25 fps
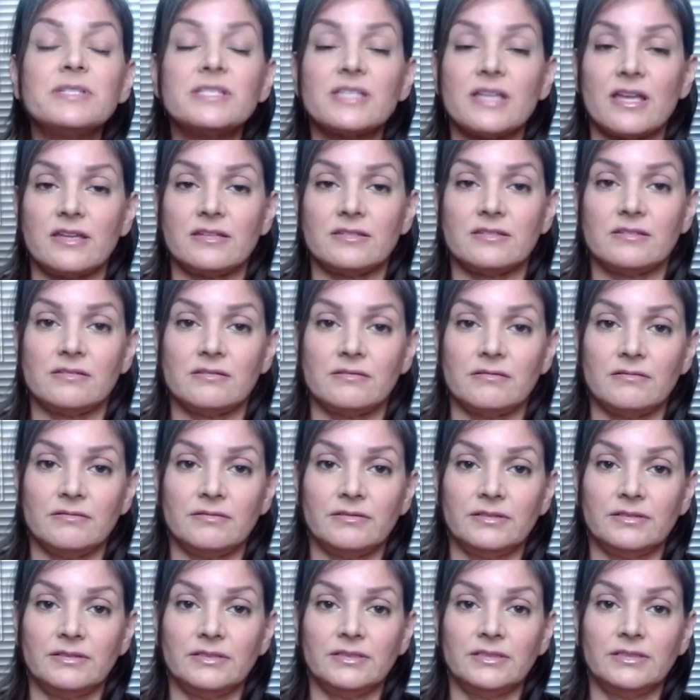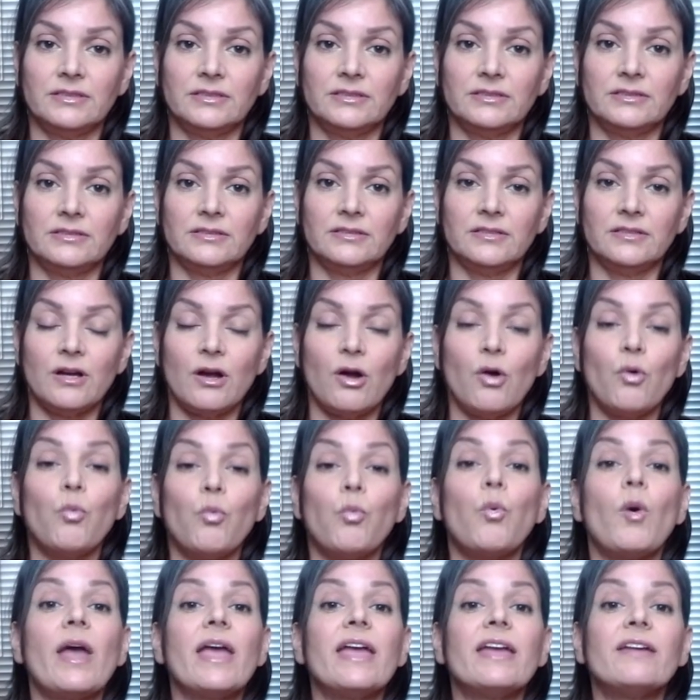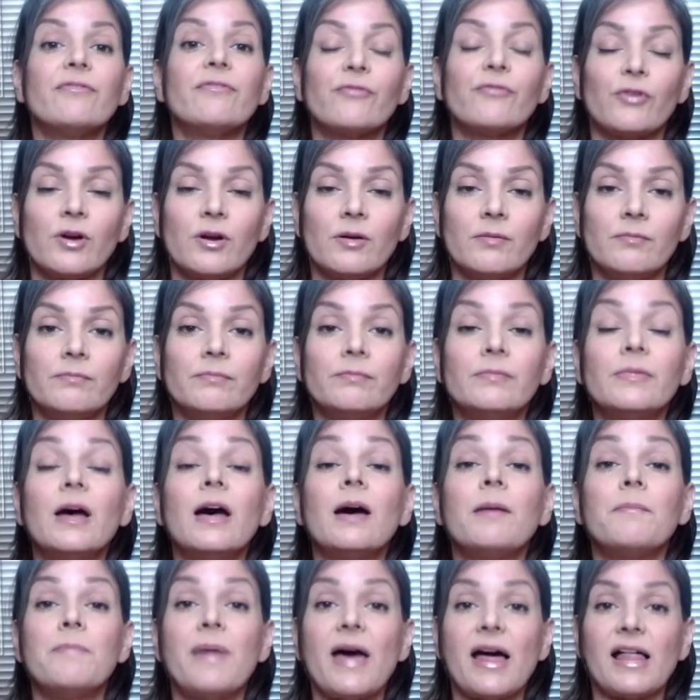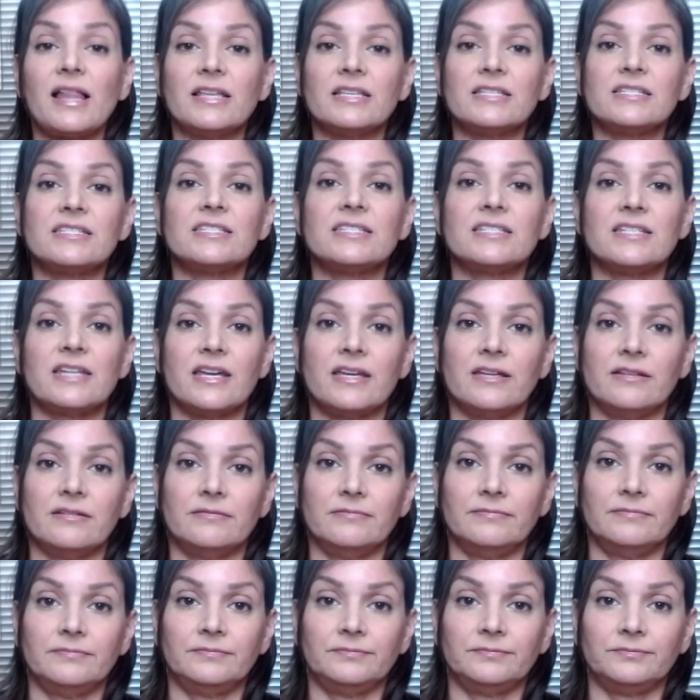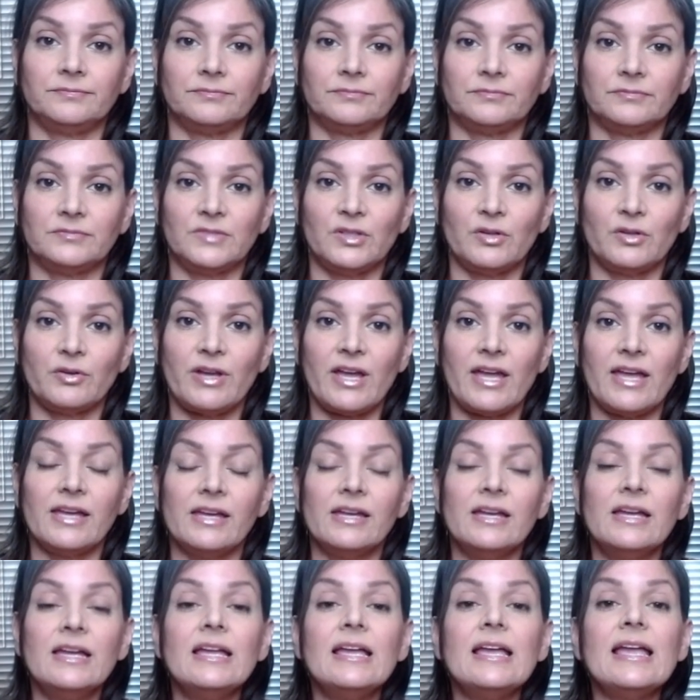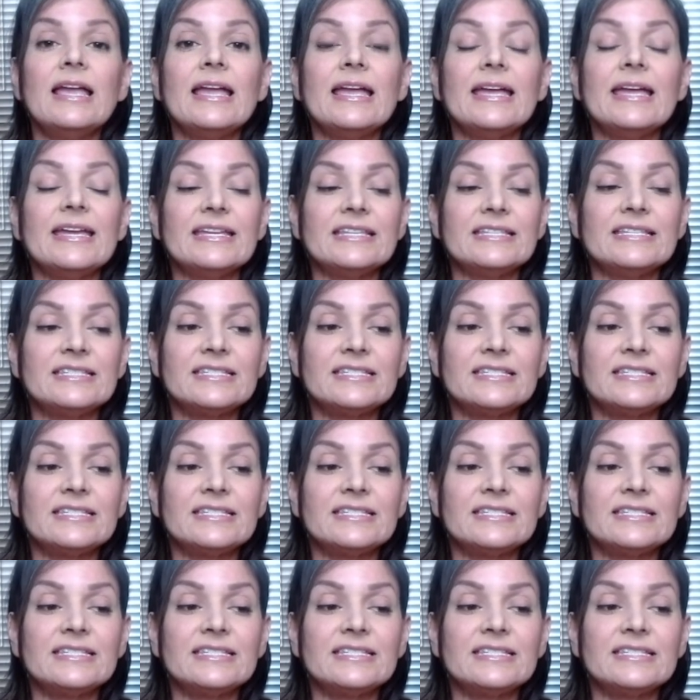us away from a balanced state, okay? It